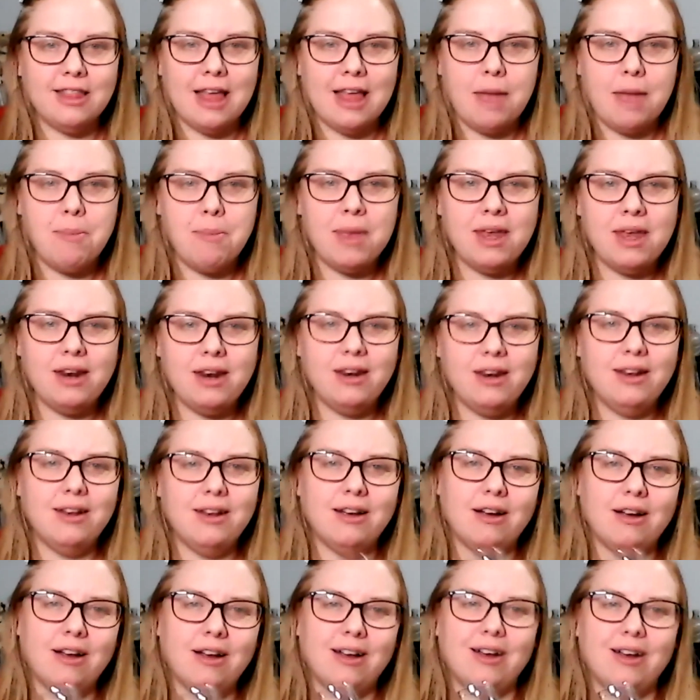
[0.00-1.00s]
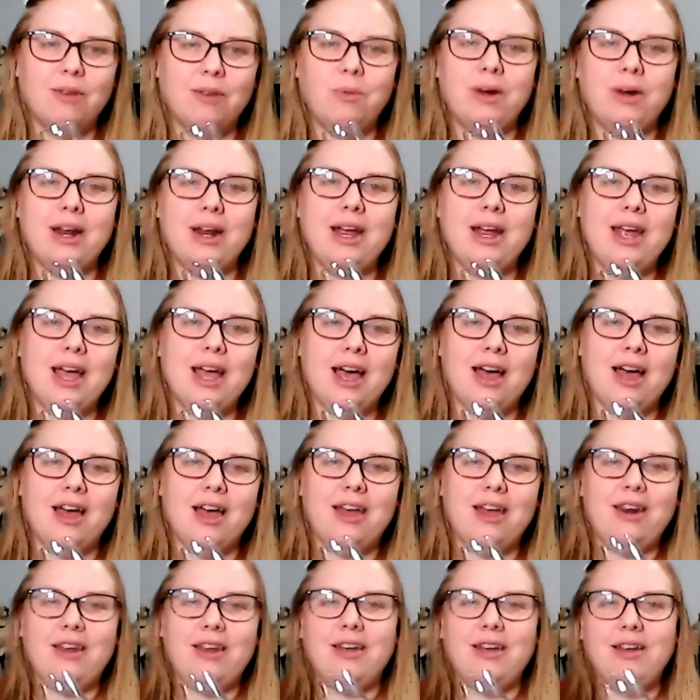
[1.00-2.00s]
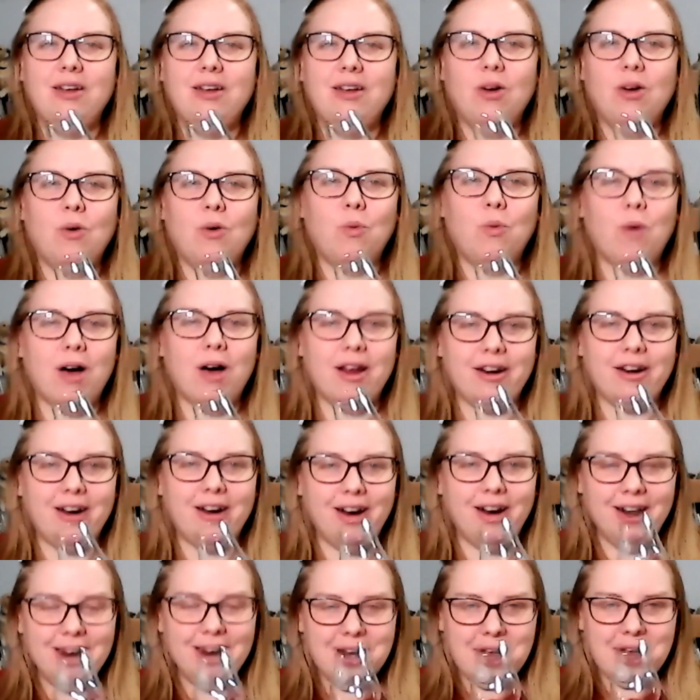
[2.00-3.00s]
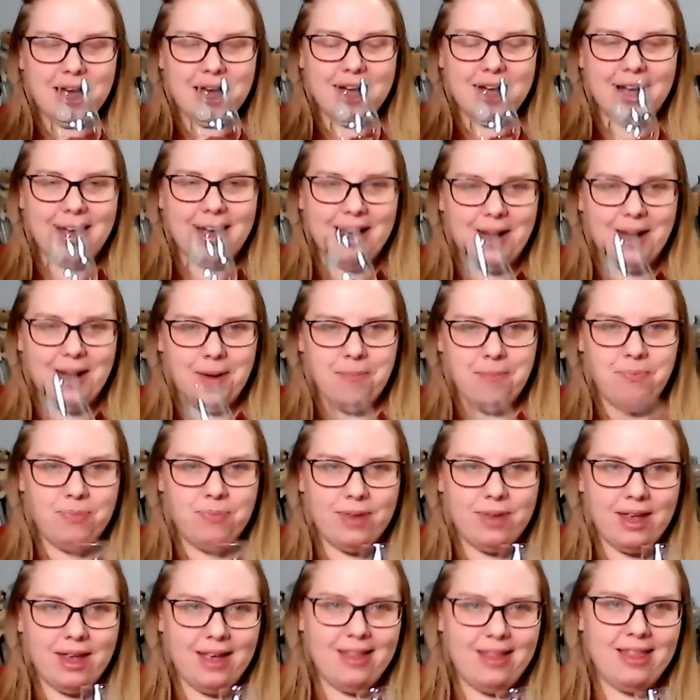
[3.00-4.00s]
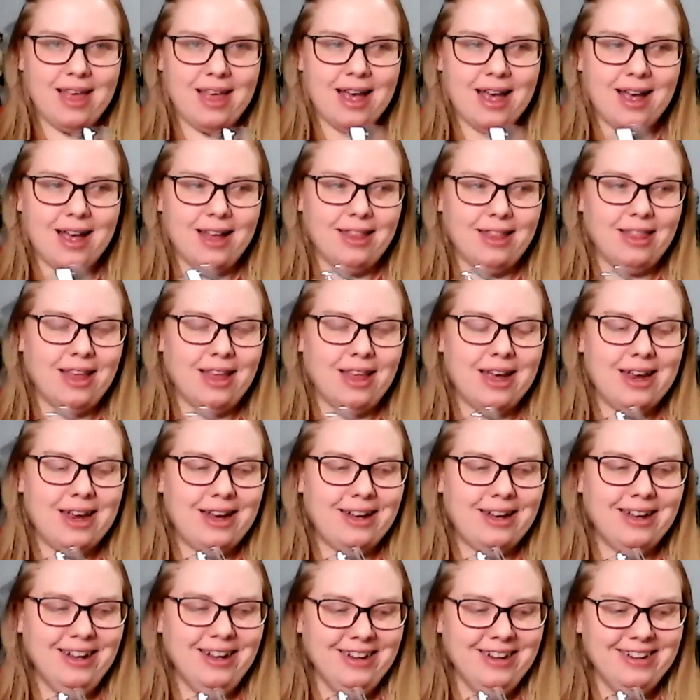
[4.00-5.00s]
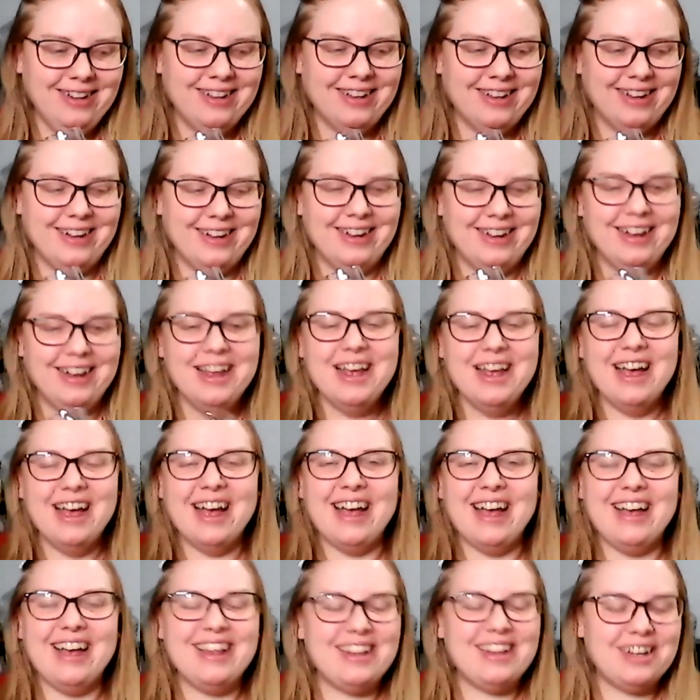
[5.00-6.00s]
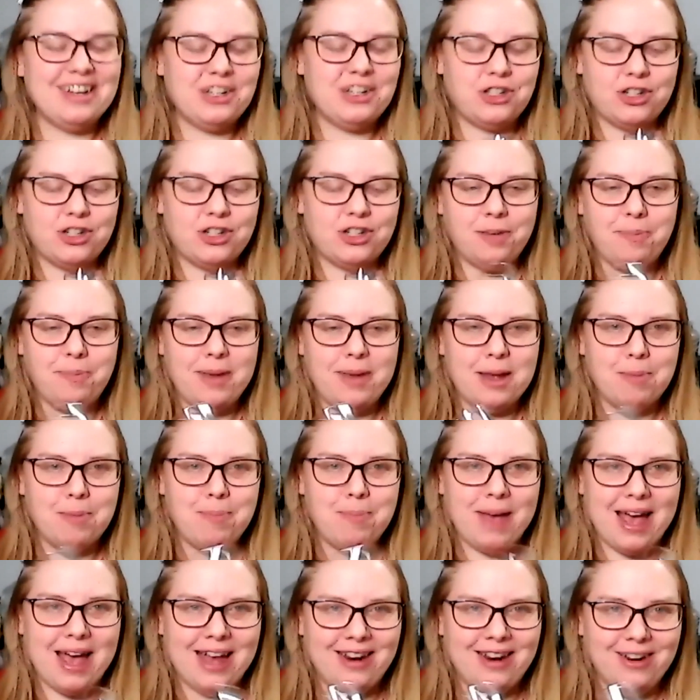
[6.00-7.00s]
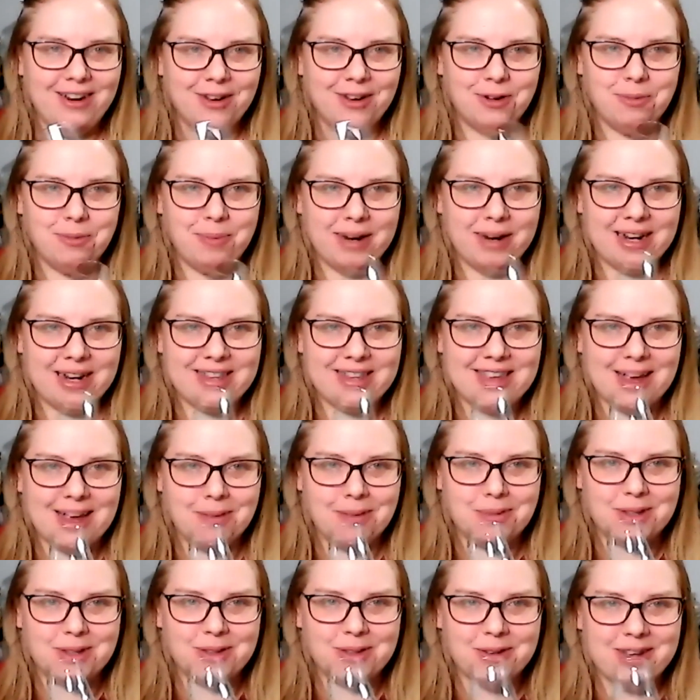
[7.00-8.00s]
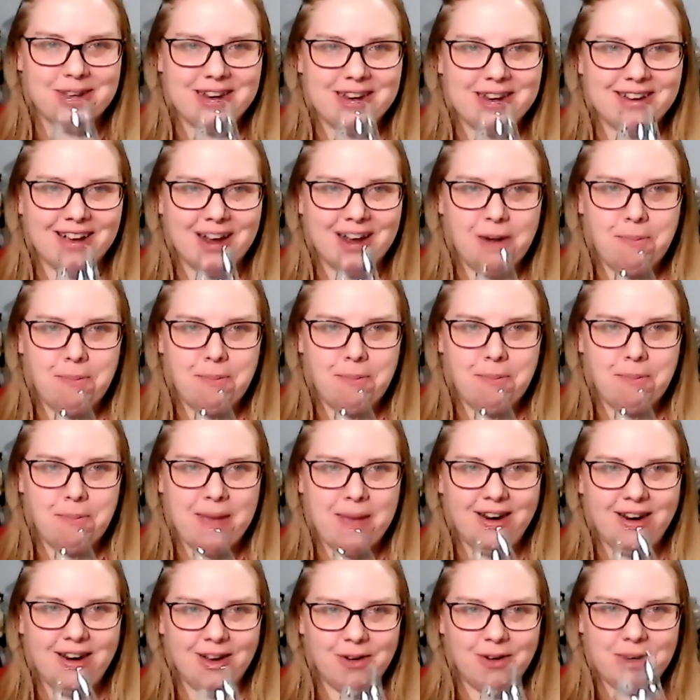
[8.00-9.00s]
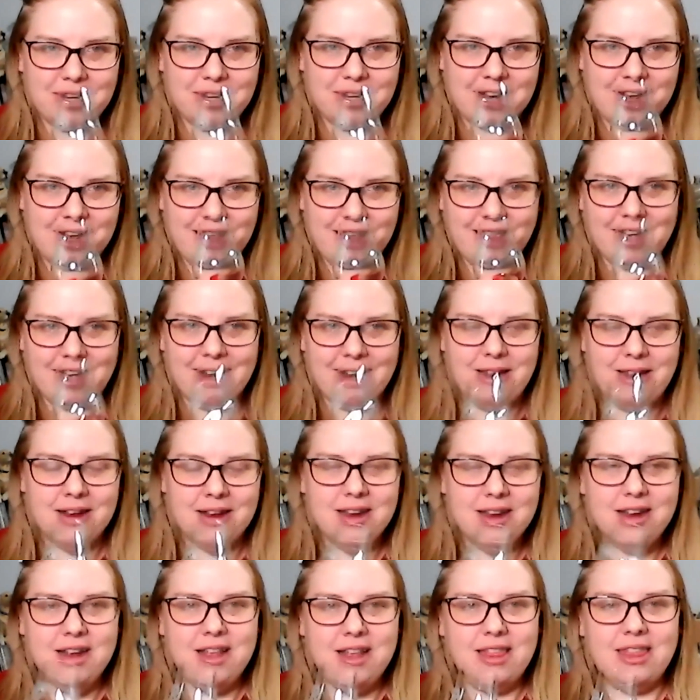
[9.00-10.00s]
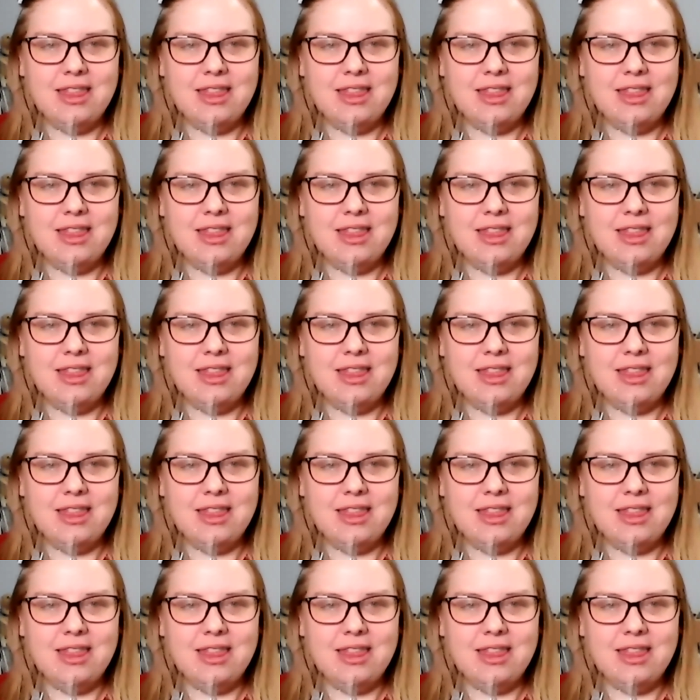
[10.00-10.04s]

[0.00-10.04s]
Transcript: lemon when I add water. And that like it should be a bad note, but it's absolutely not a bad note. That